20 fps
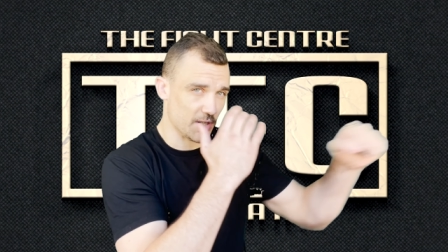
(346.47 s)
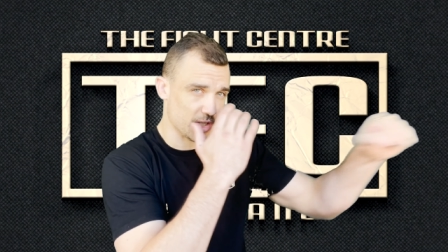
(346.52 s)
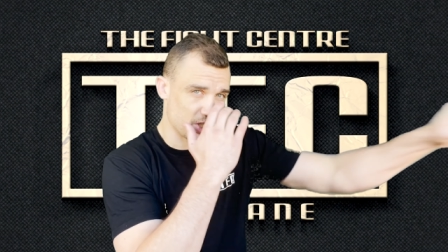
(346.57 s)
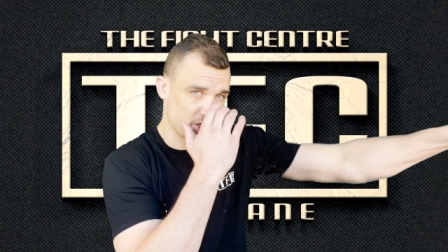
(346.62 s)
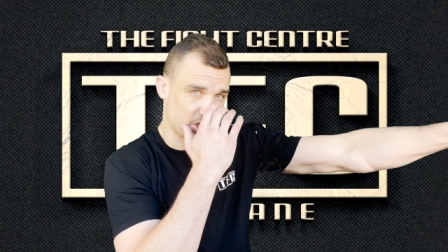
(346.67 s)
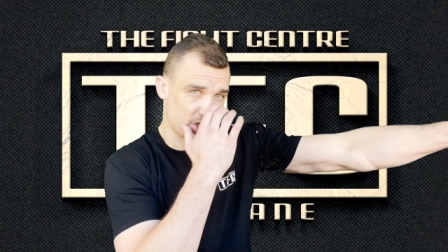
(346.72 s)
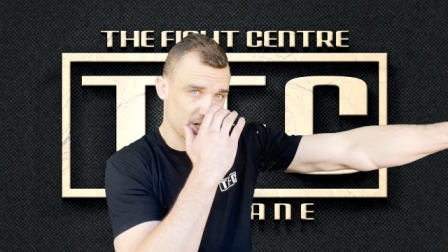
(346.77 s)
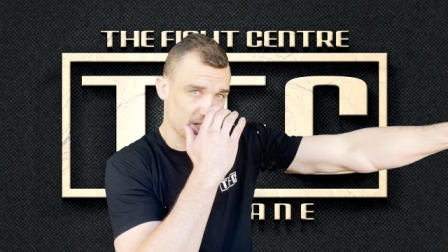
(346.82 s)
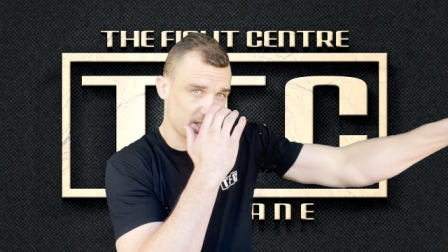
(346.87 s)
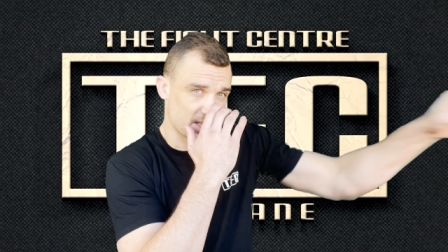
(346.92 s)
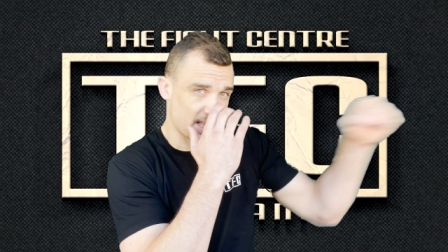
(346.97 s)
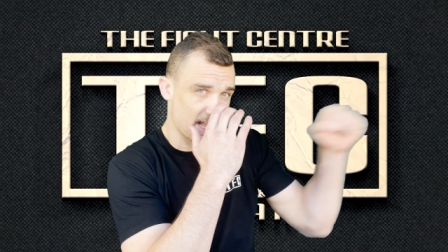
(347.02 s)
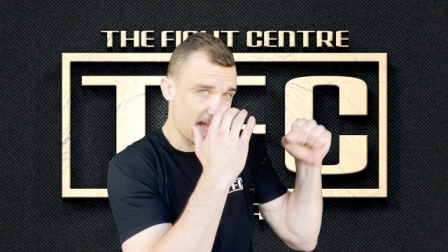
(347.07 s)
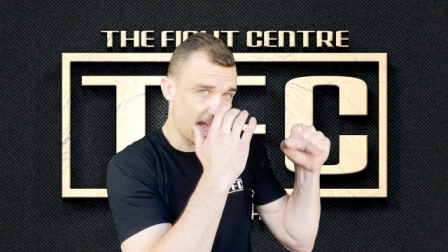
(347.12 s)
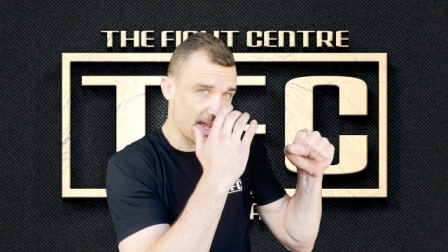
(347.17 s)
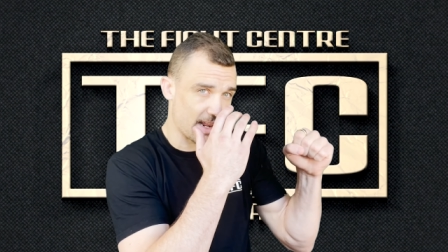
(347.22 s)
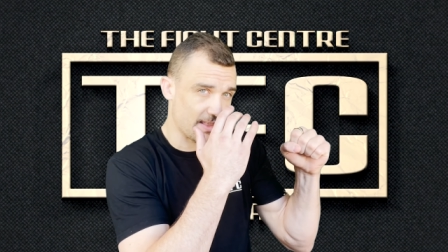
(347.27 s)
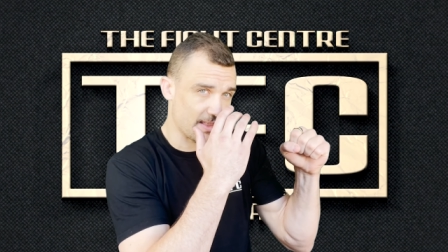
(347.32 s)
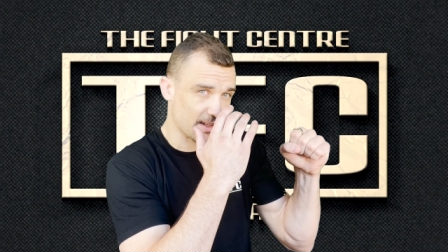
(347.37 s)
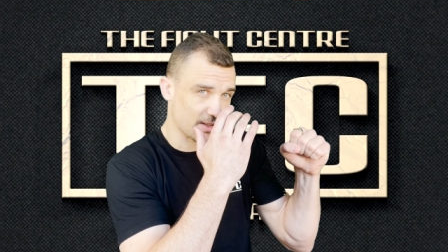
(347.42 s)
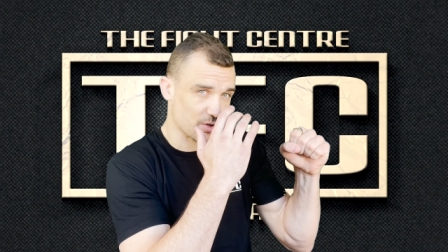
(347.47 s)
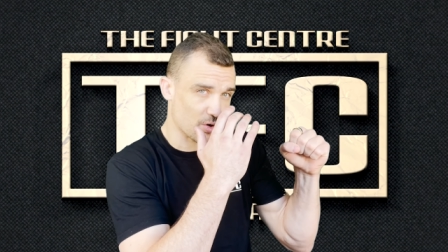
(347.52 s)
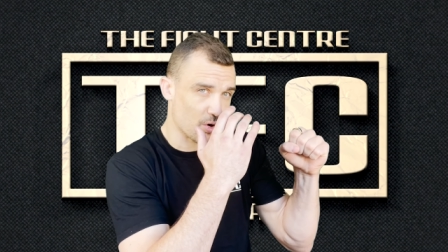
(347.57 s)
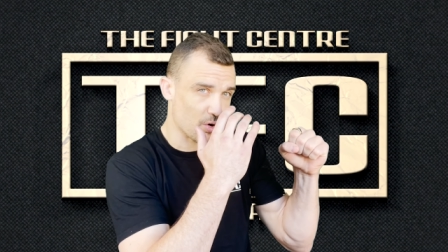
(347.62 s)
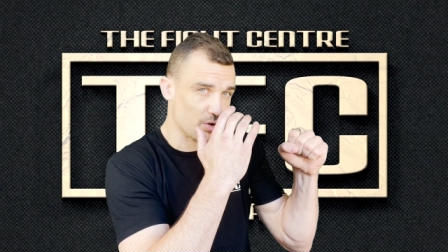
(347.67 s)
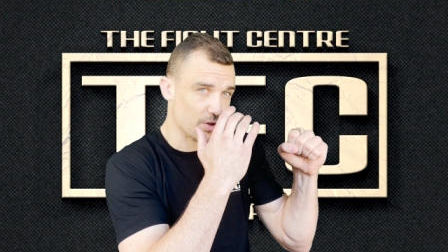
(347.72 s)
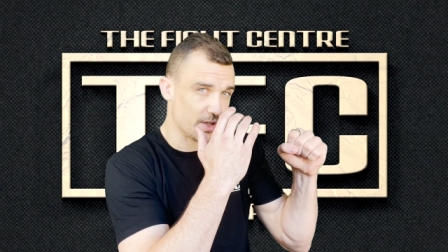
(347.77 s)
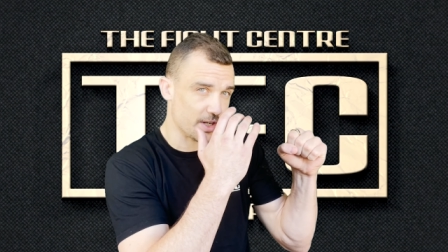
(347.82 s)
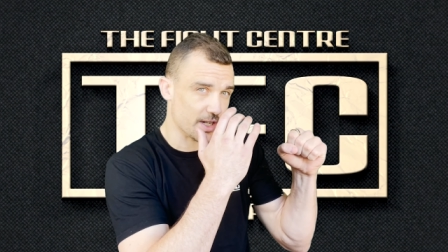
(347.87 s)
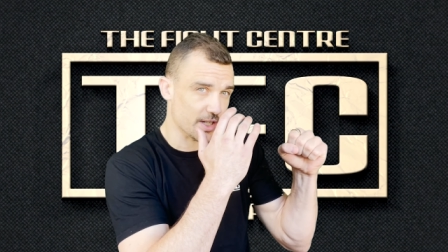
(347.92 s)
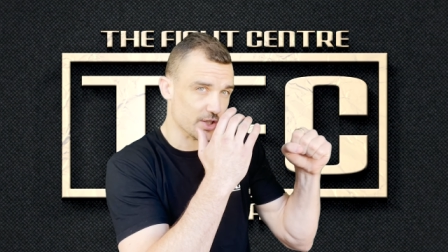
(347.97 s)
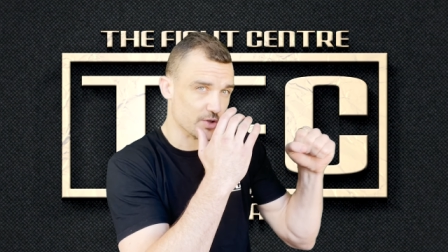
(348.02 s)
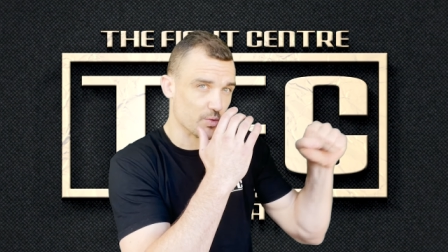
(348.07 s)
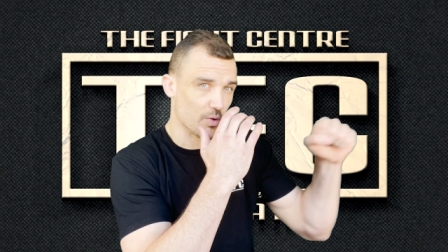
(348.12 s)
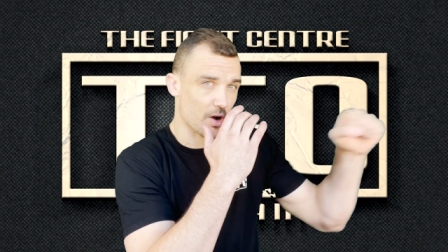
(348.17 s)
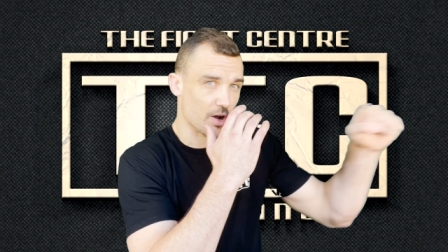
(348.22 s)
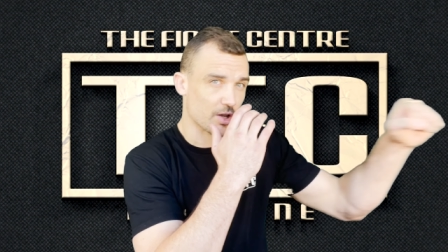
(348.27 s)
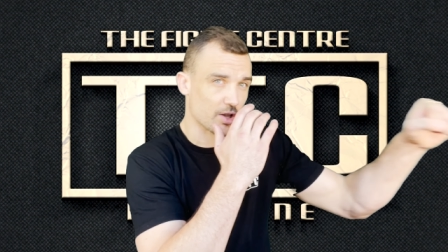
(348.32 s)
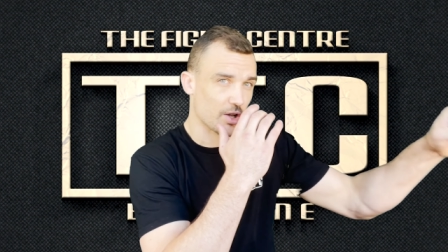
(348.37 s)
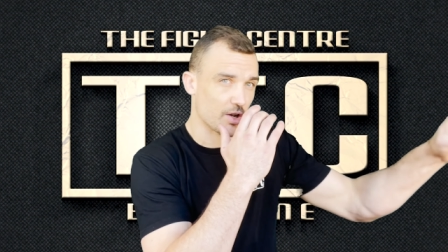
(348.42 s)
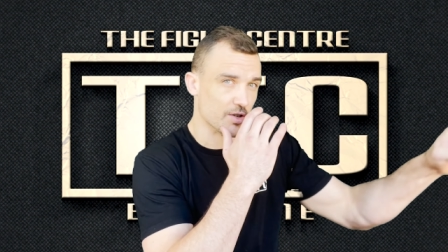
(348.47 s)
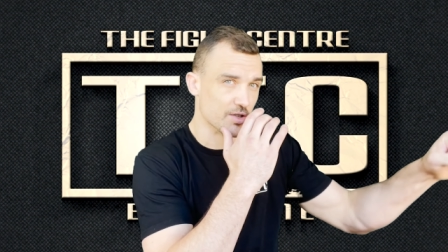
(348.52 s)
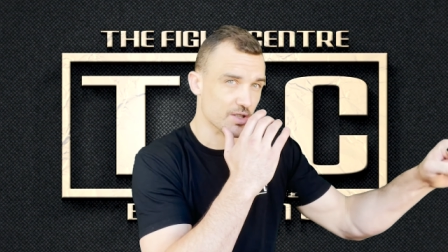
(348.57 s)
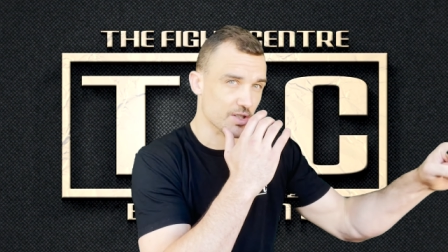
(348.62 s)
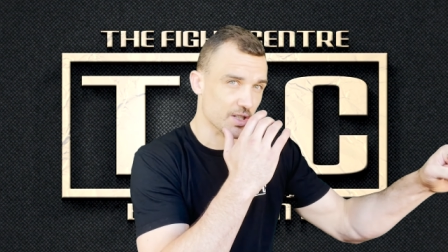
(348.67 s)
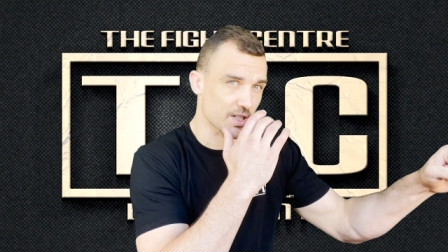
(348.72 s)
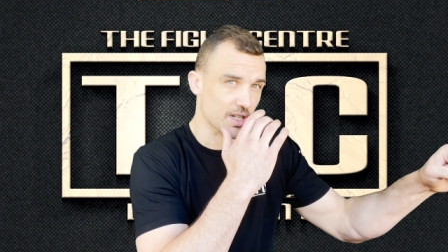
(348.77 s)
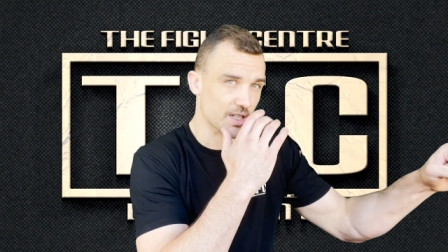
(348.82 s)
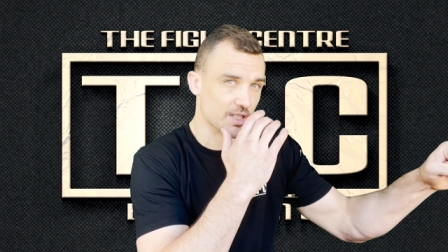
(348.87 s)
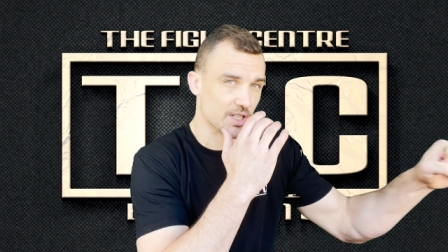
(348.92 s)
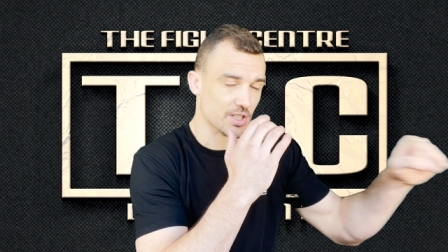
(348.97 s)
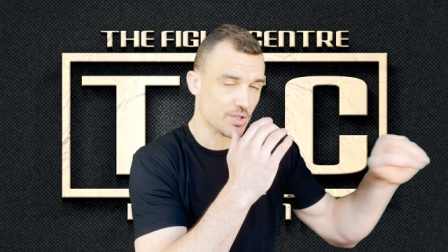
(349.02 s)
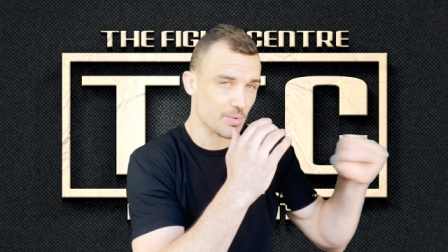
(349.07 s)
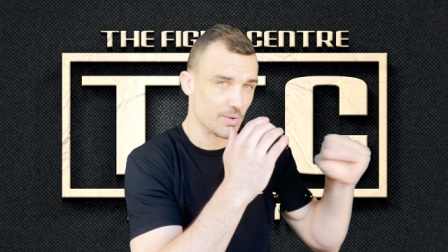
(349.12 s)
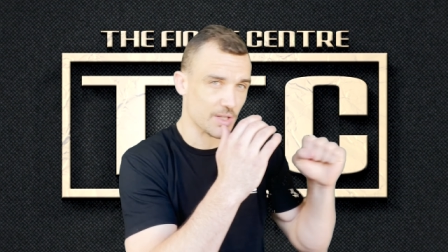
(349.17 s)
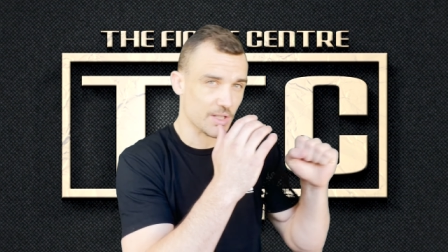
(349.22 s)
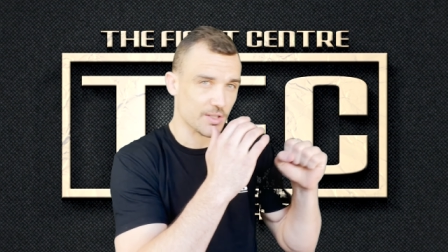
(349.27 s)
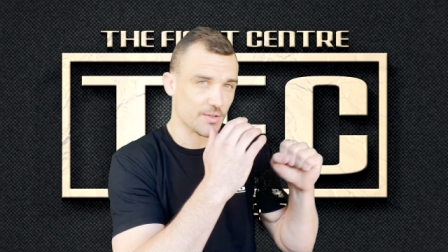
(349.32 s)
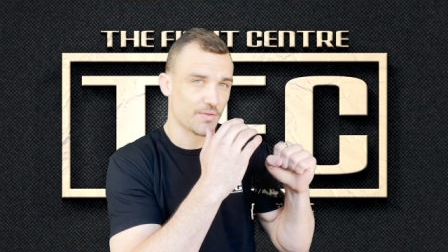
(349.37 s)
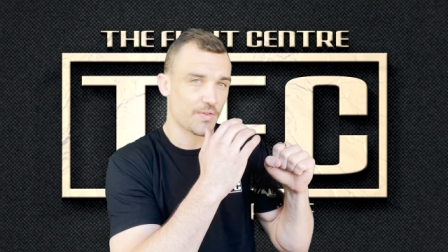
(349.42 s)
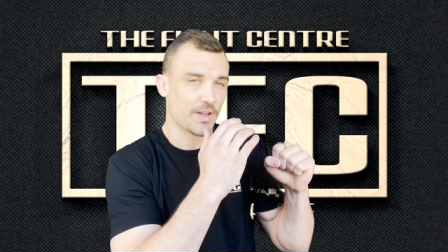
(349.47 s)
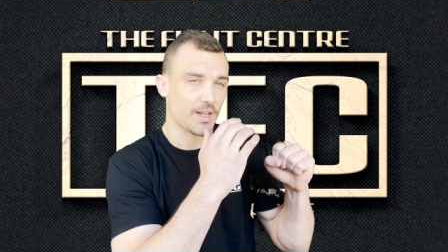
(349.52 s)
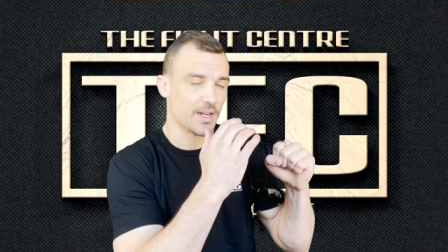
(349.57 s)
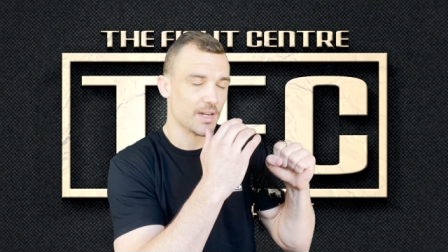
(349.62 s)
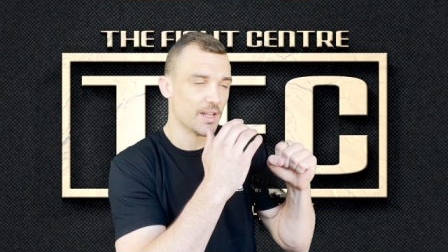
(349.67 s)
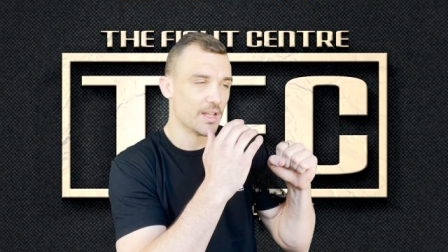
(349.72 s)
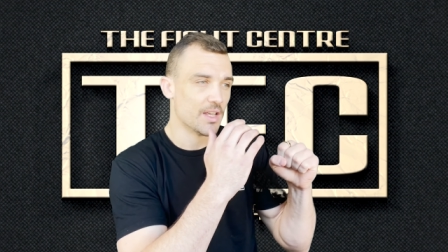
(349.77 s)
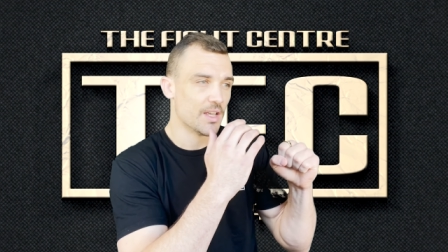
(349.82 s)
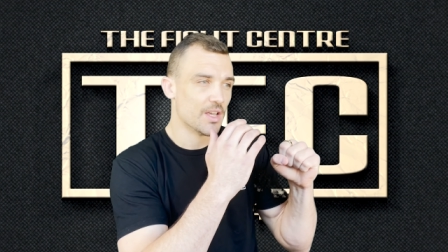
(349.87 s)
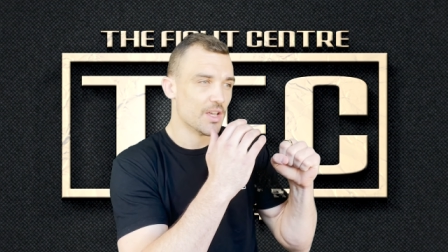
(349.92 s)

It's just that. That's all it is while closing the distance with his feet.